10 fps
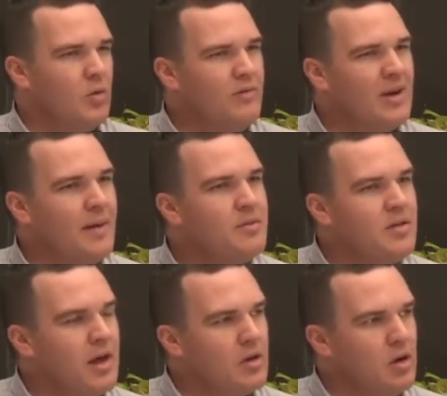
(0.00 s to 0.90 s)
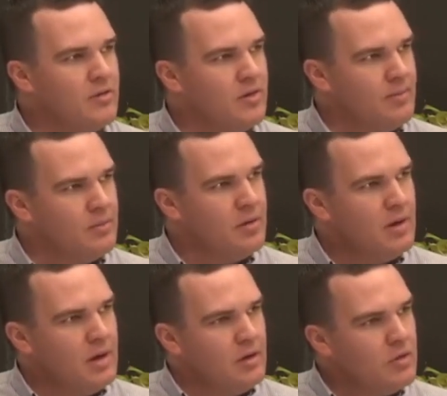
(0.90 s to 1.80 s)
We've adapted that concept
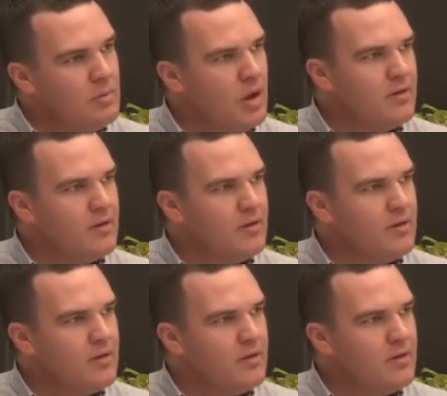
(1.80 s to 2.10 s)
to a